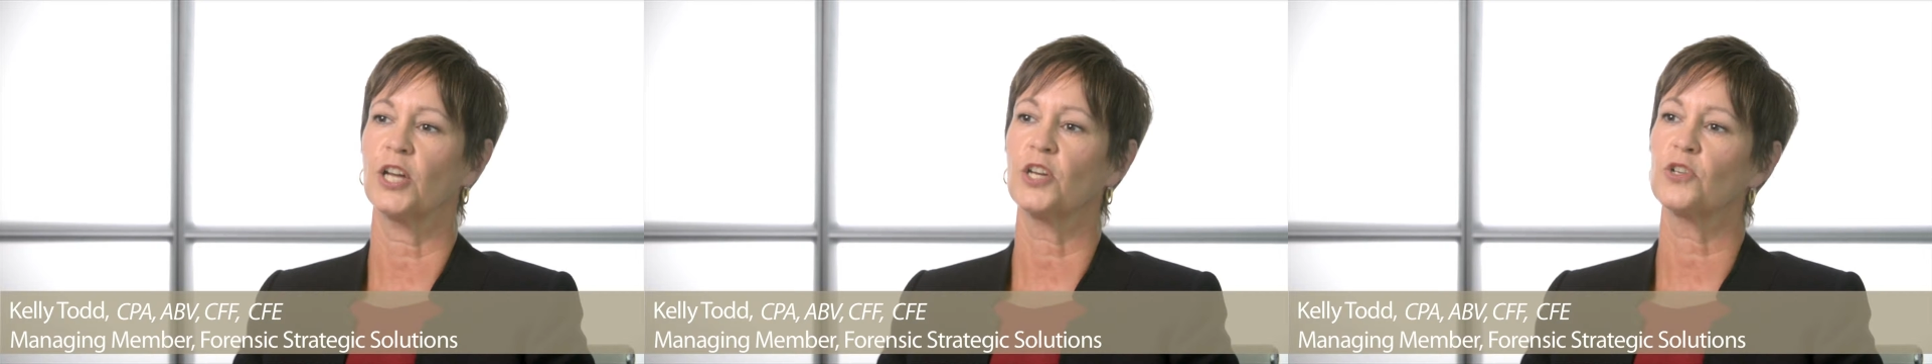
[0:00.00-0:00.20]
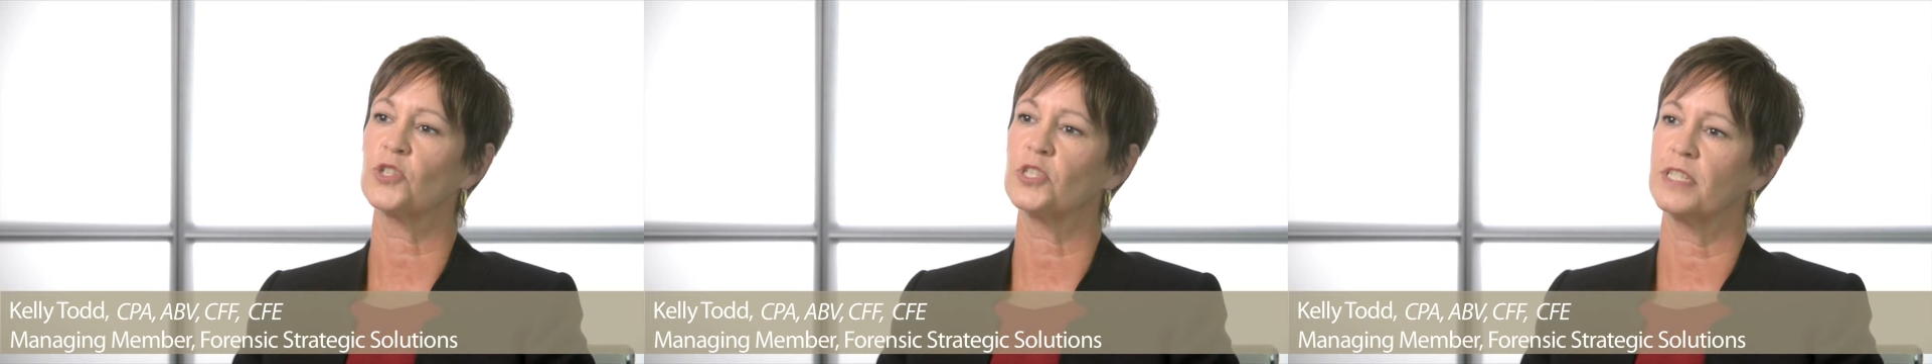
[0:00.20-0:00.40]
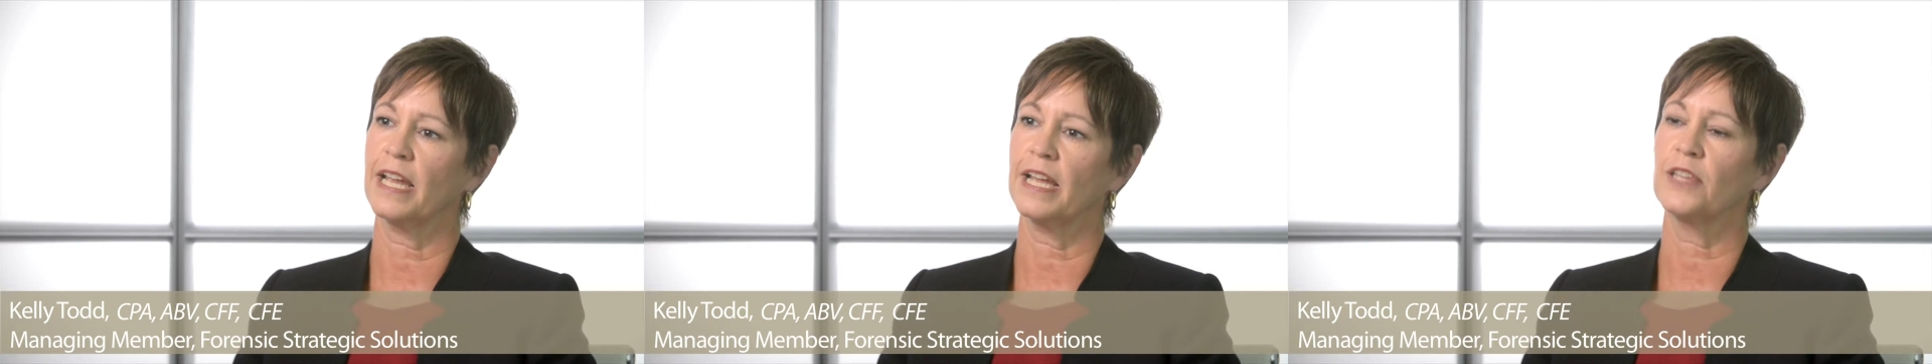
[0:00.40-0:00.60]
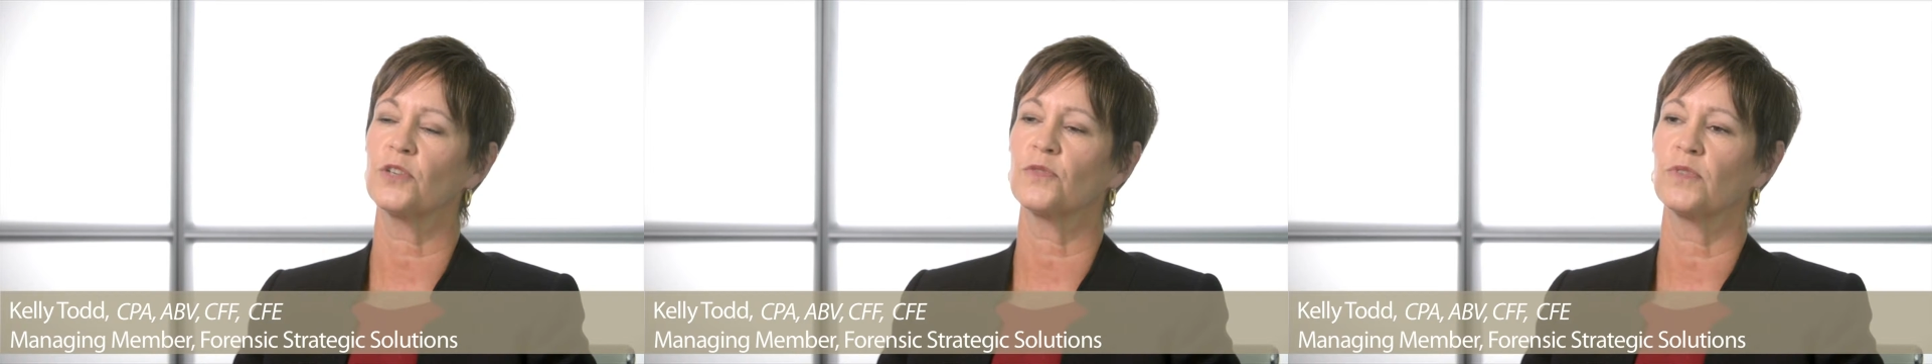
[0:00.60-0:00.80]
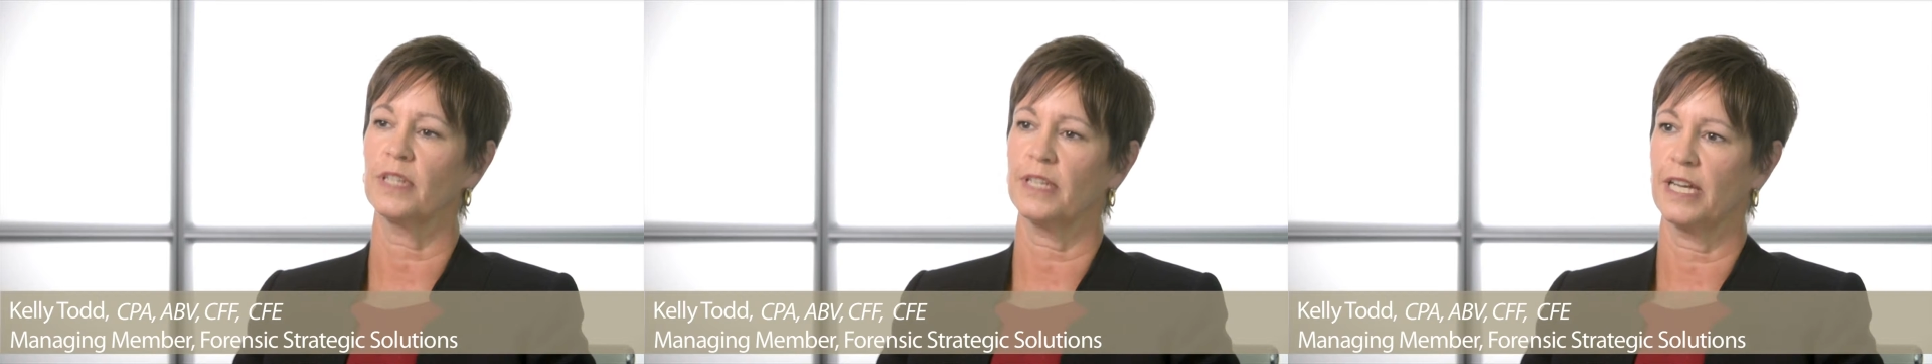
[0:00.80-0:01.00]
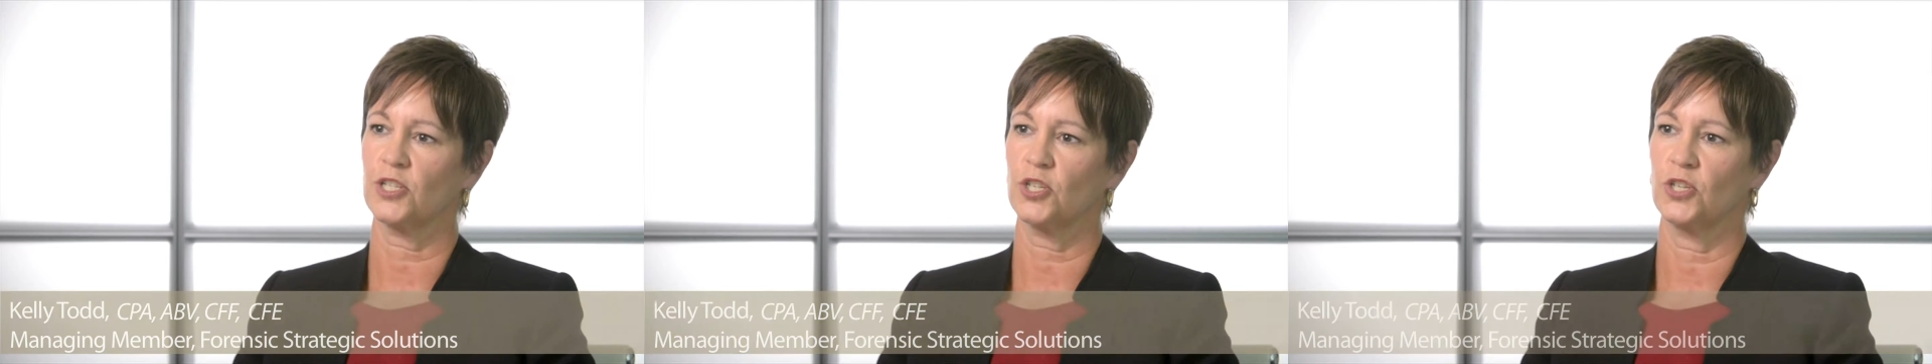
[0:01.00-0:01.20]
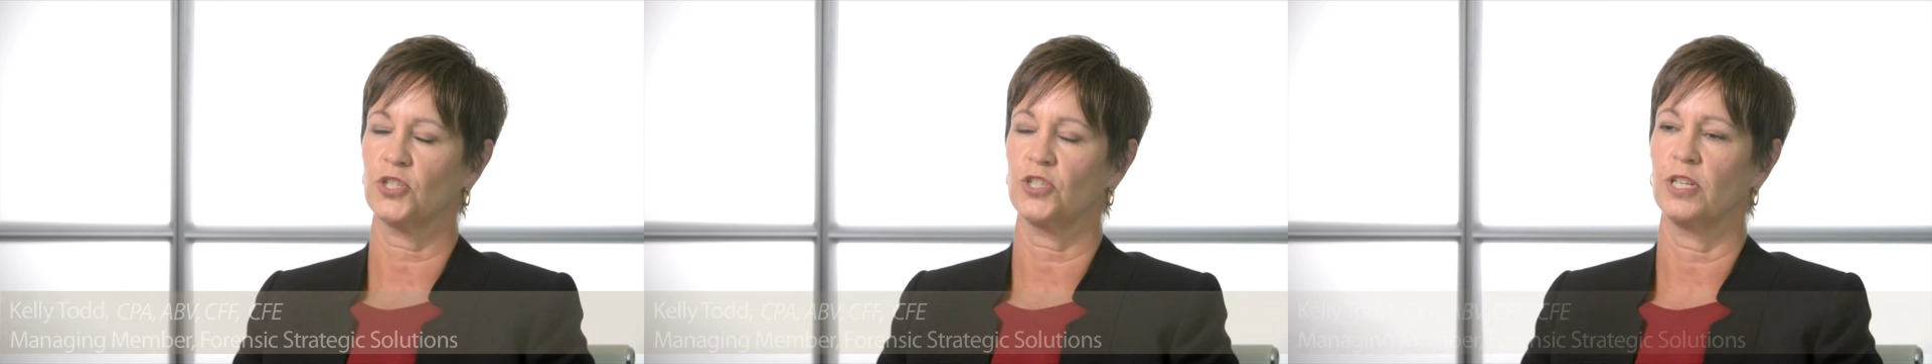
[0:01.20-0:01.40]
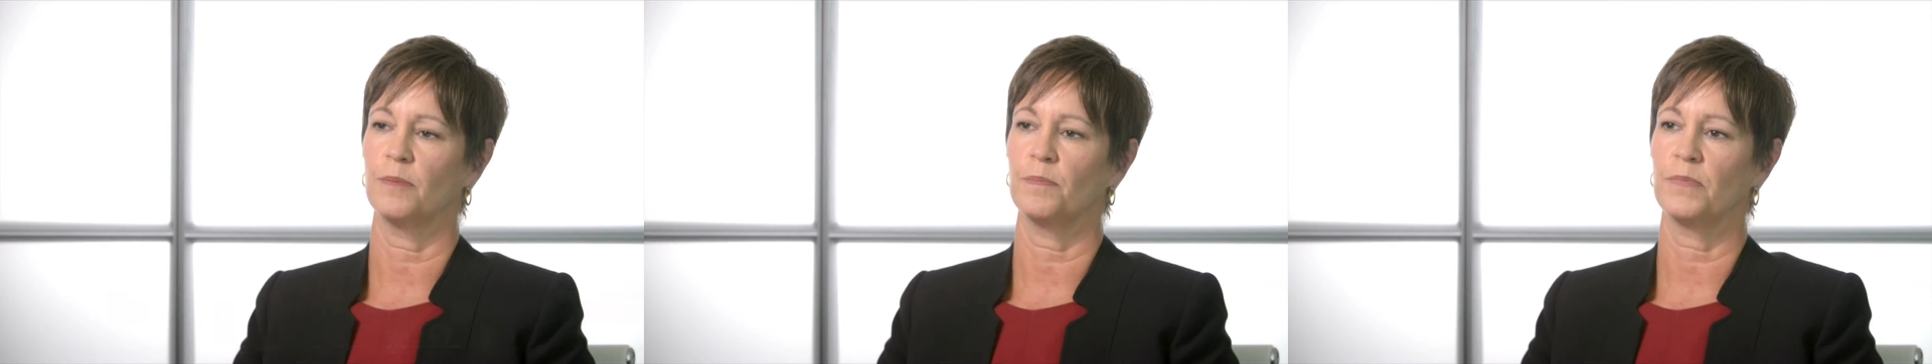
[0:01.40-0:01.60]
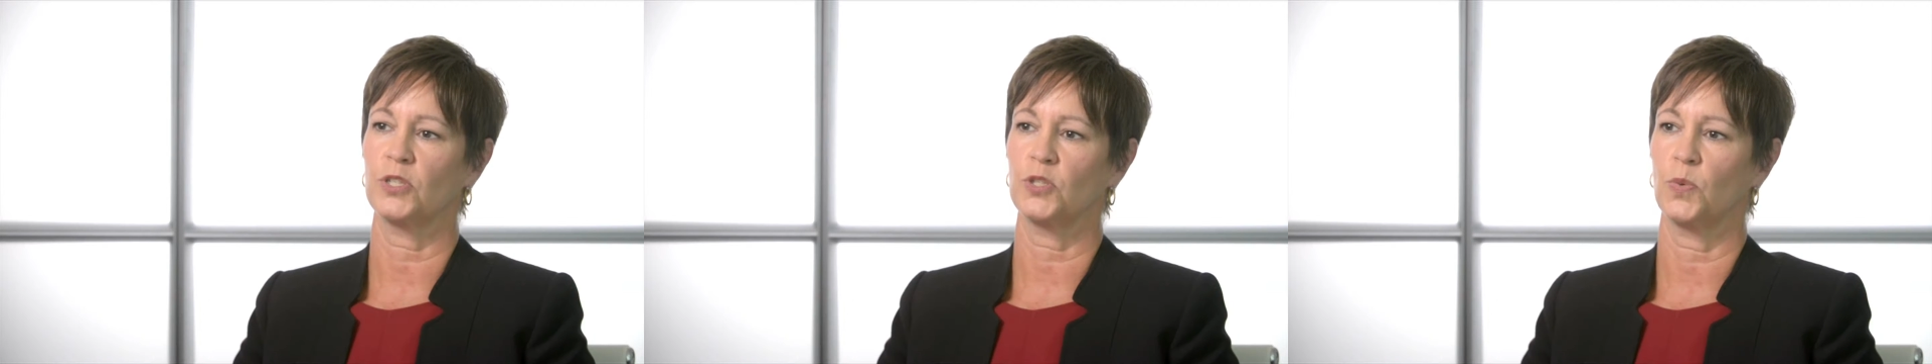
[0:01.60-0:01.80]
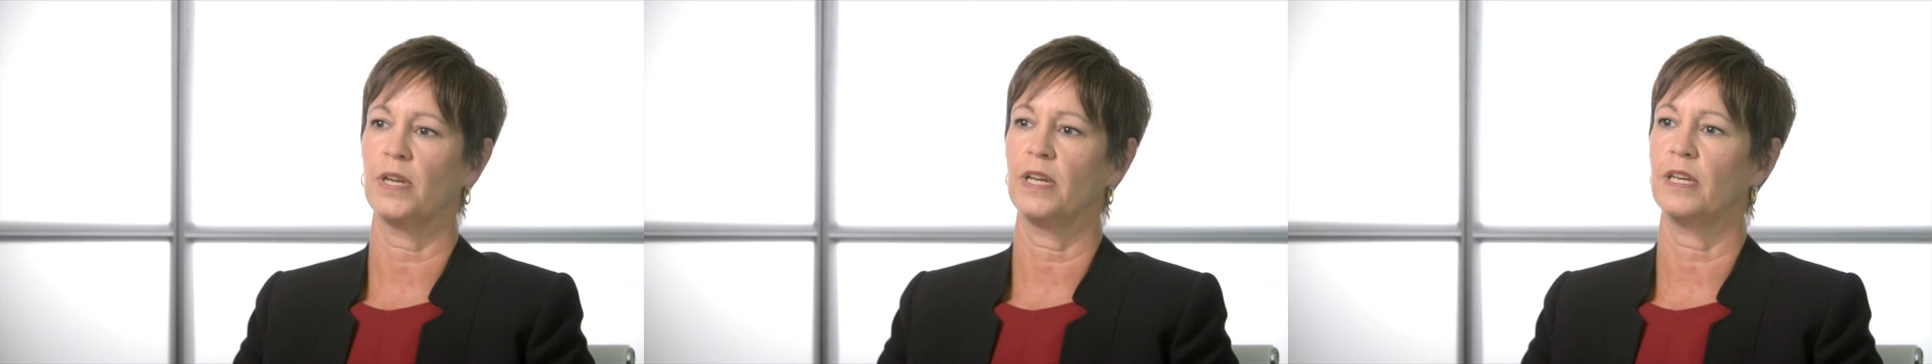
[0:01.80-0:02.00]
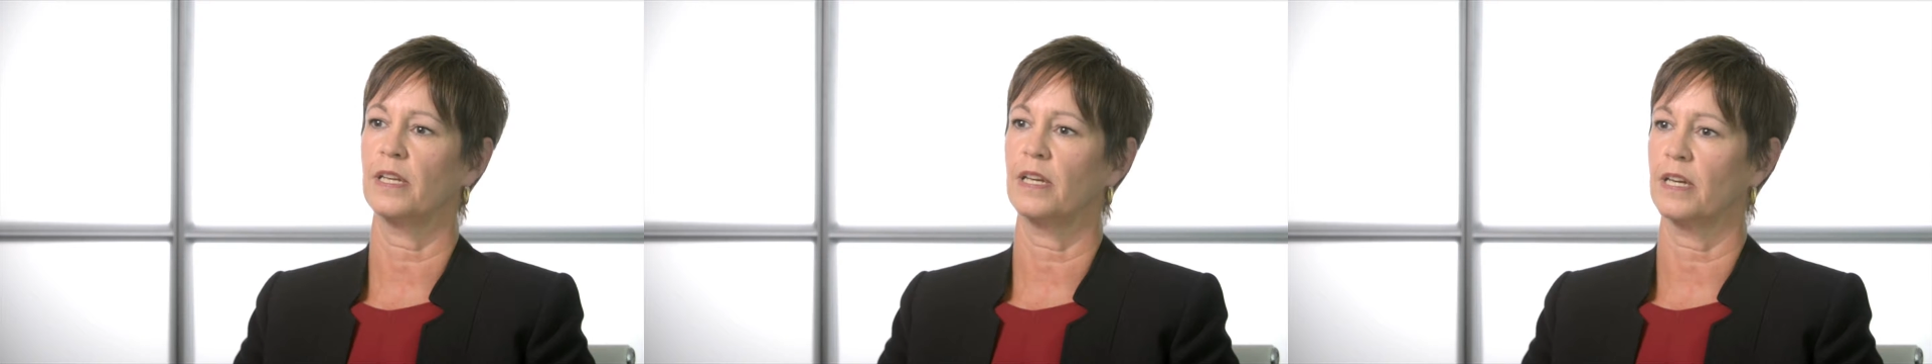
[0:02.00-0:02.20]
understand the relationship between